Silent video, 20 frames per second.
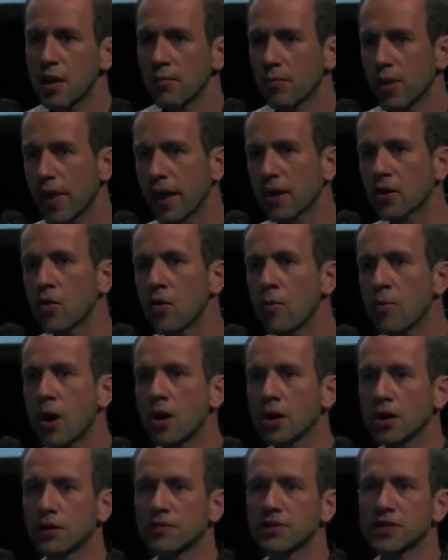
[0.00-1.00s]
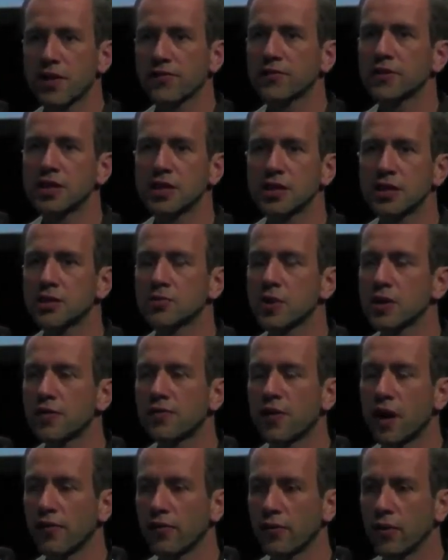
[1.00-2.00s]
but their core market of 17 to
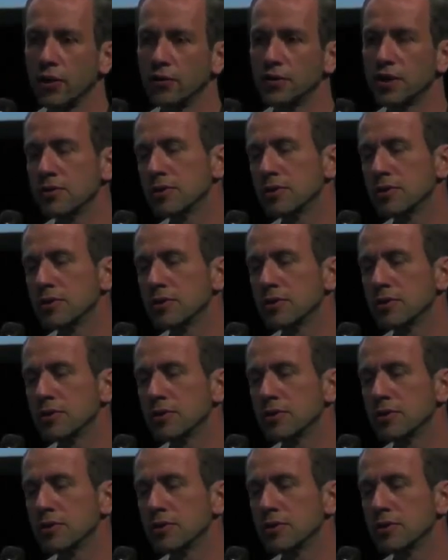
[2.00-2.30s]
25-year-olds,